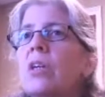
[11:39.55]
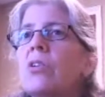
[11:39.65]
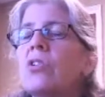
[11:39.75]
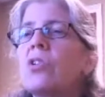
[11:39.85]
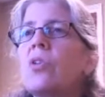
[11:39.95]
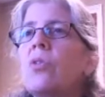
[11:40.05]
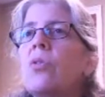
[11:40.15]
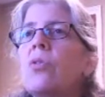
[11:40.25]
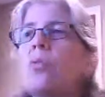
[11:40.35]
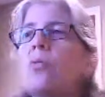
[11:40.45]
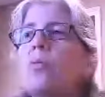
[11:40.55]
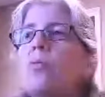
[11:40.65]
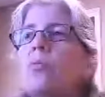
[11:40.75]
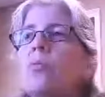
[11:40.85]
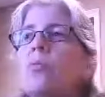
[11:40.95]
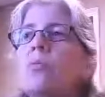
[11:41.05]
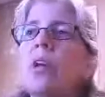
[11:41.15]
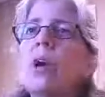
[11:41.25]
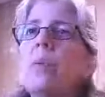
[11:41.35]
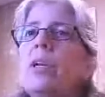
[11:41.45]
So
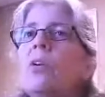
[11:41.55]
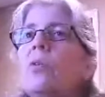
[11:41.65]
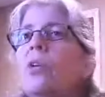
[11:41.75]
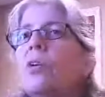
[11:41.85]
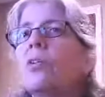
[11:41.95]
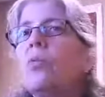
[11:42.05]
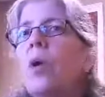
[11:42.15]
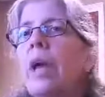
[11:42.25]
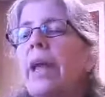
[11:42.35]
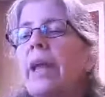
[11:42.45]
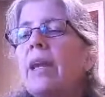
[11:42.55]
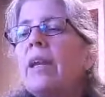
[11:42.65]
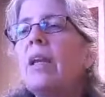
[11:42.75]
helping you along the way